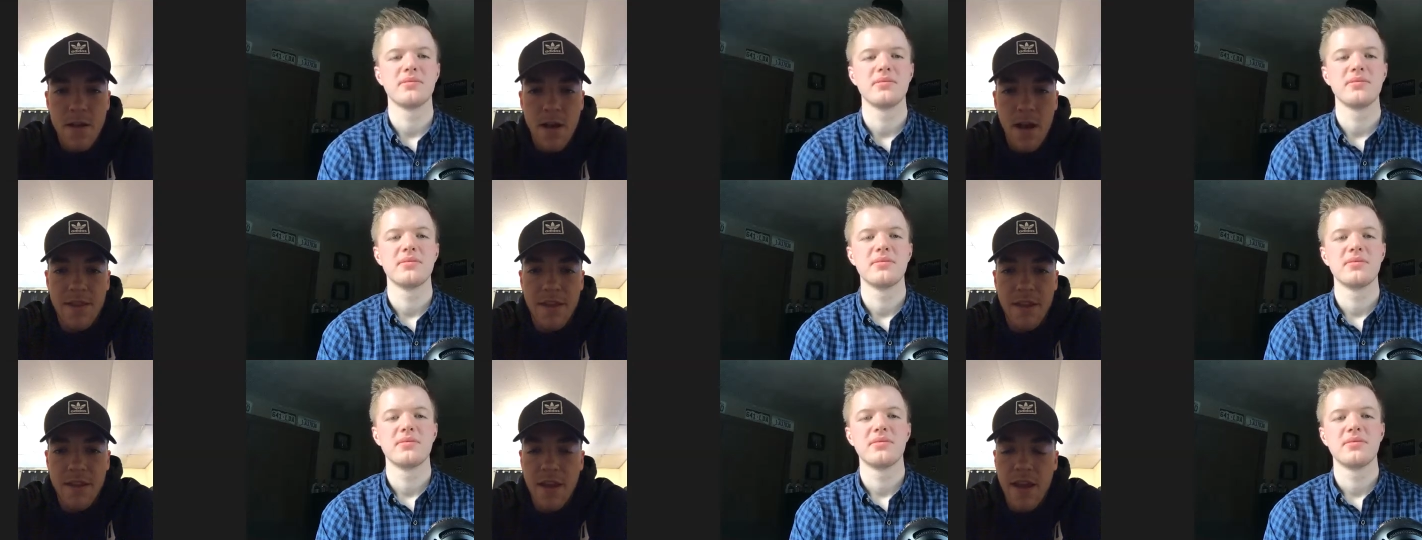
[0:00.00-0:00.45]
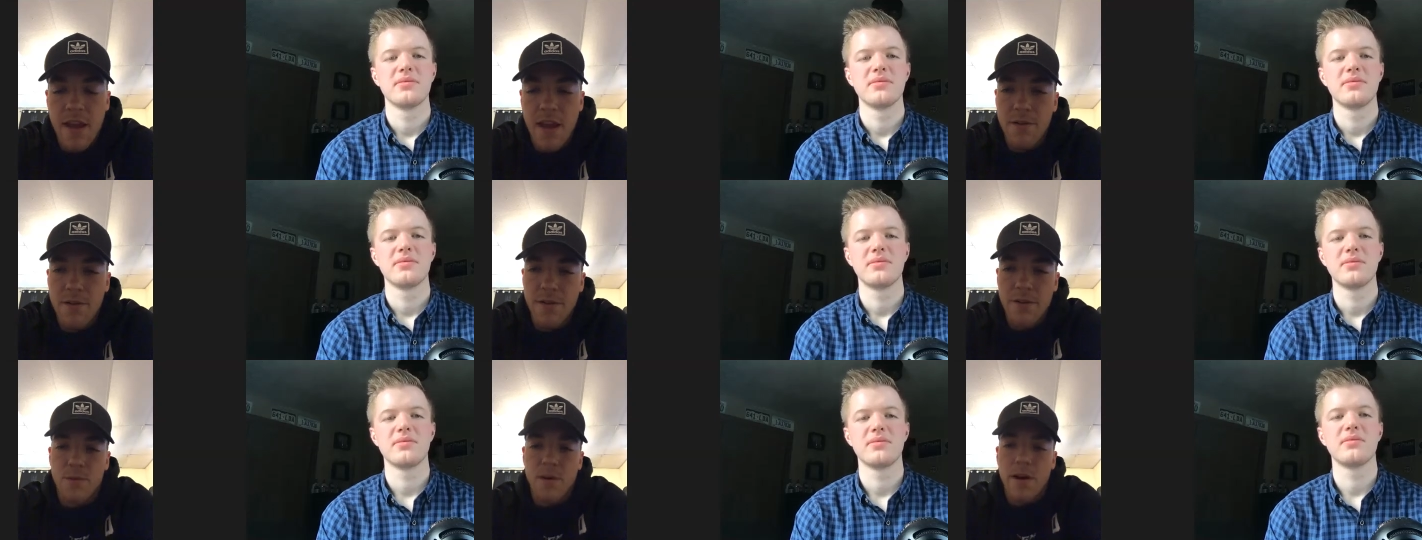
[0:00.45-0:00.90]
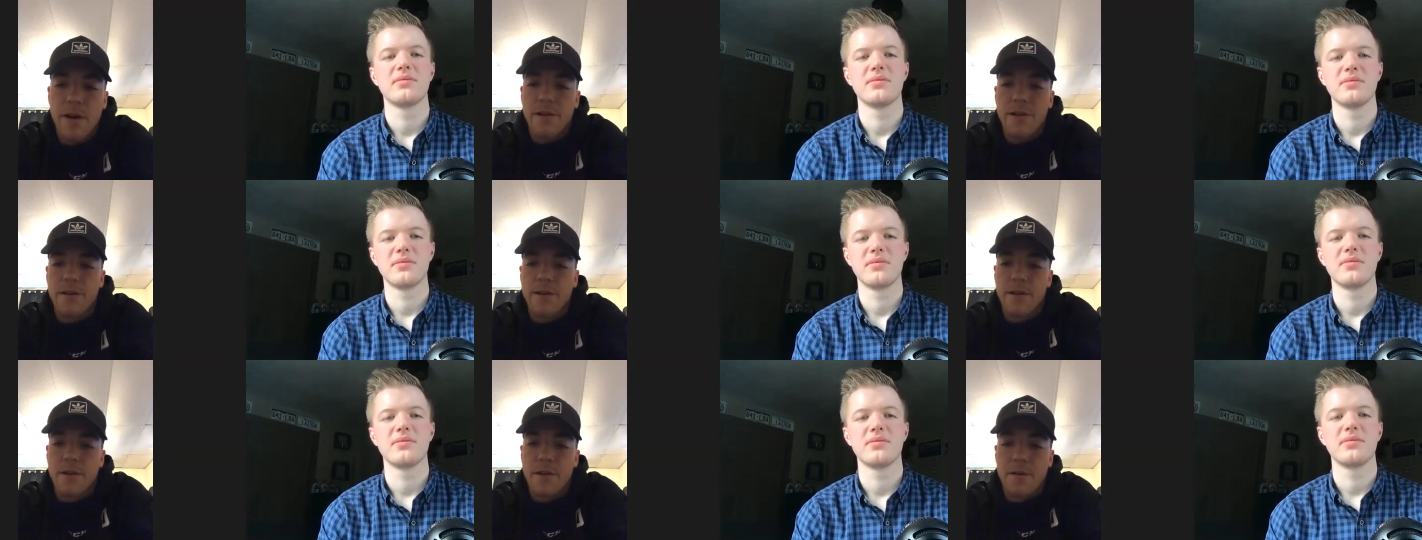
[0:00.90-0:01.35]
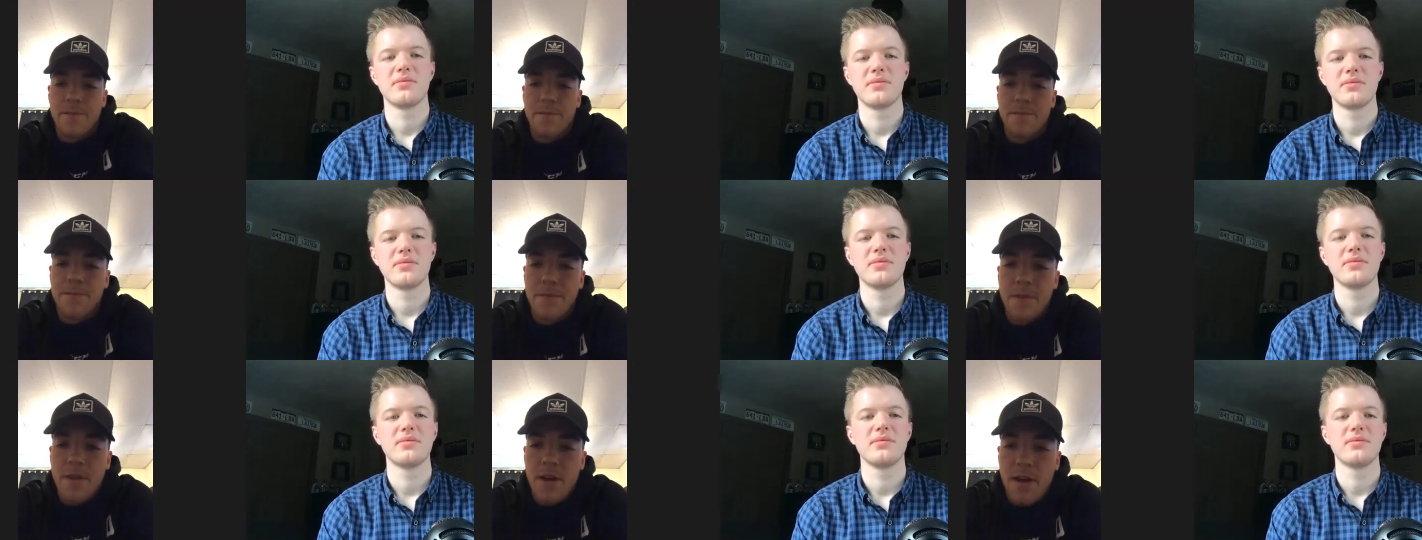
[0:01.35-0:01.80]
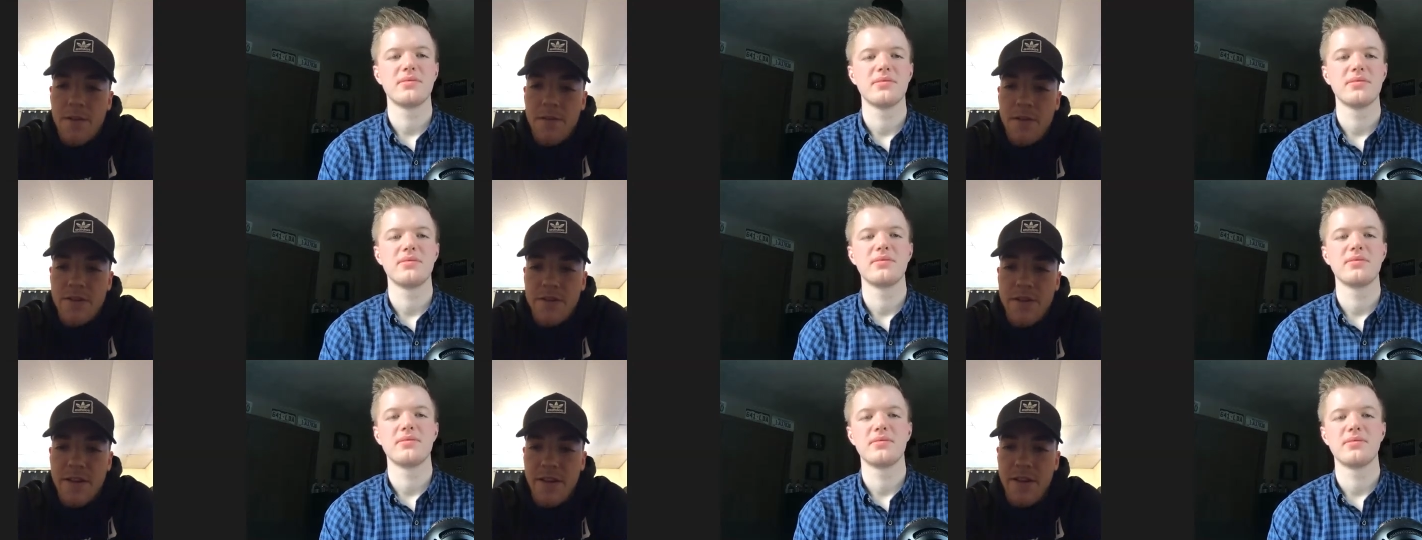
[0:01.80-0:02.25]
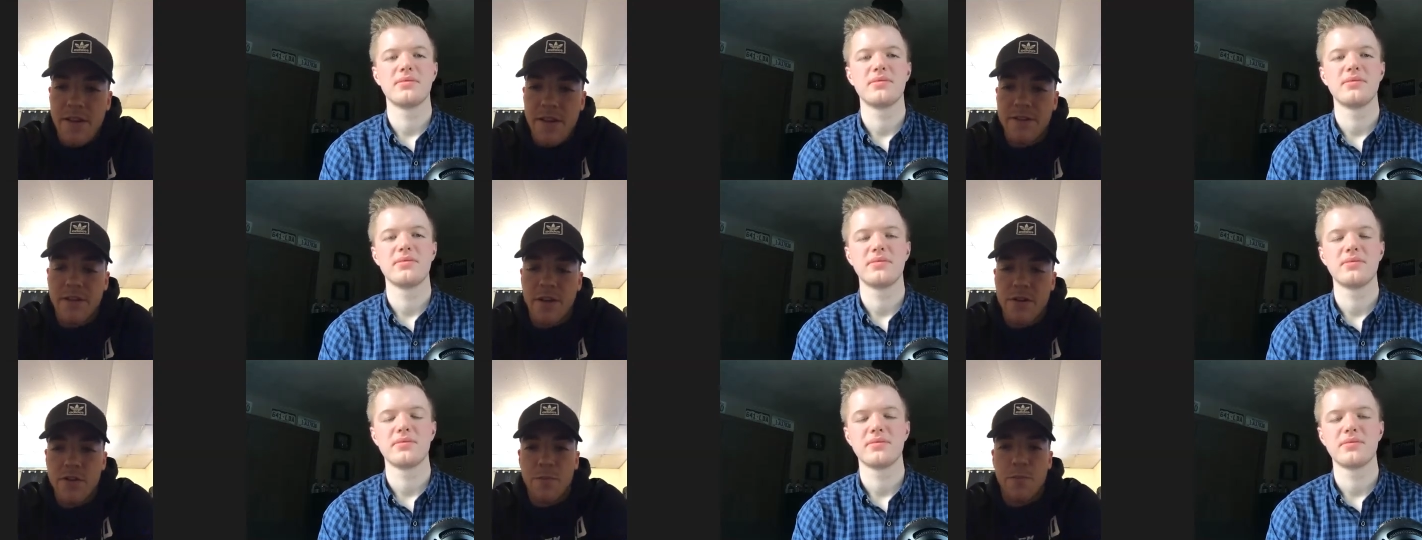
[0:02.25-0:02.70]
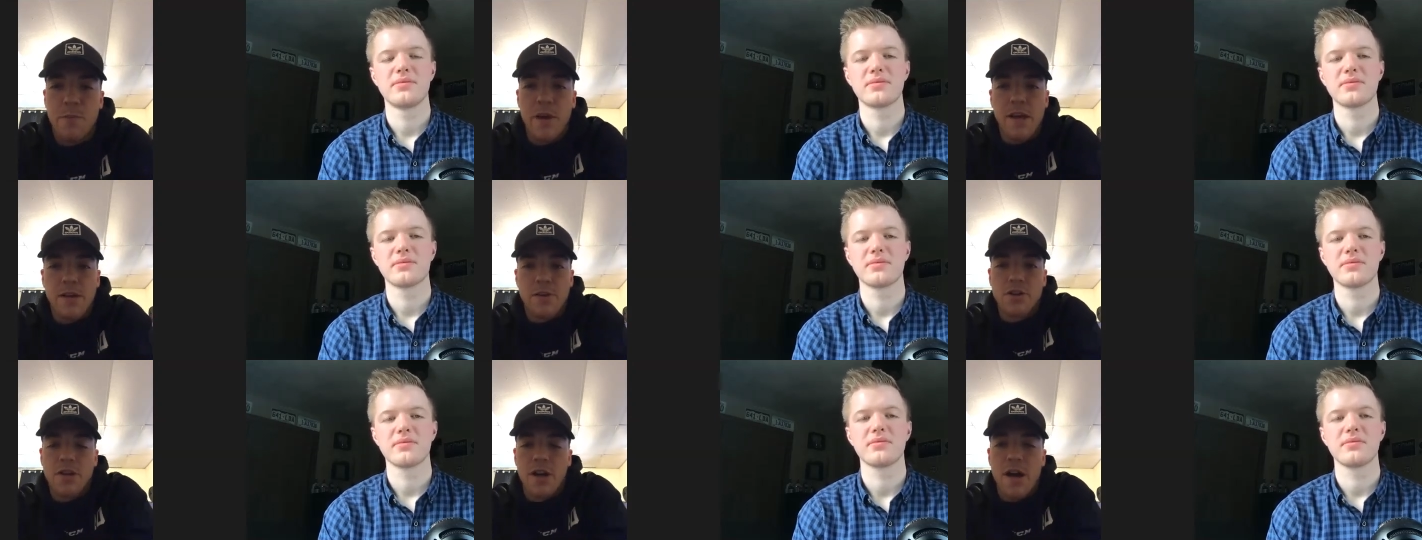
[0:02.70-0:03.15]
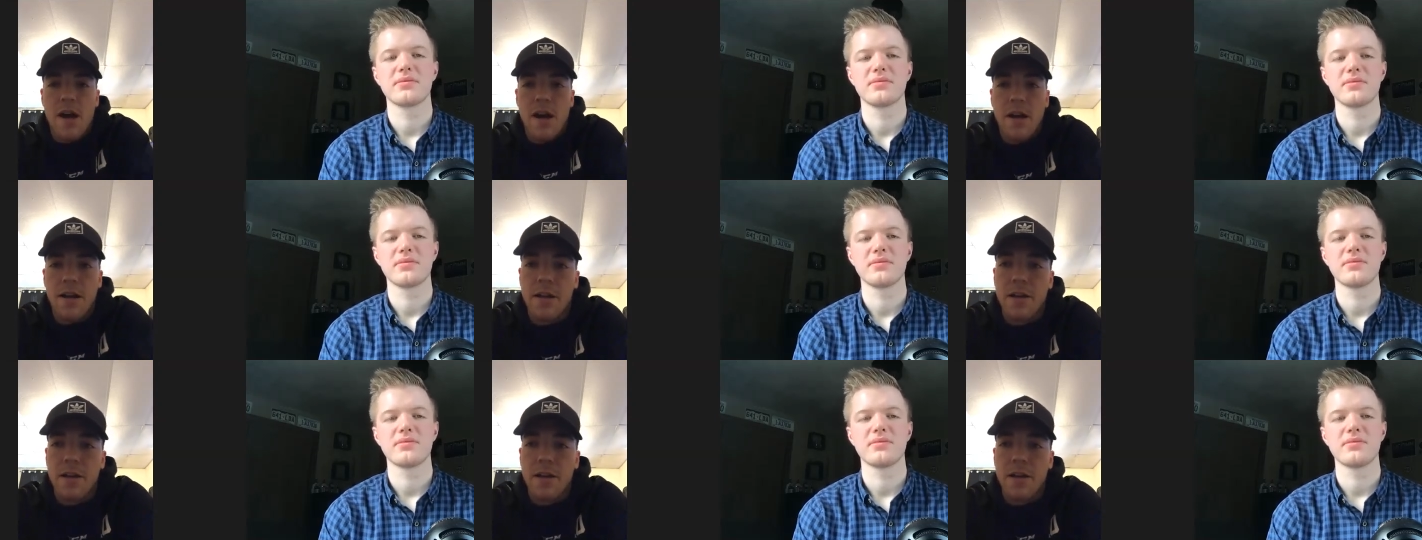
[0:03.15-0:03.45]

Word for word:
Speaker 1: I think they handled it well. Um, obviously, that's such a big shock,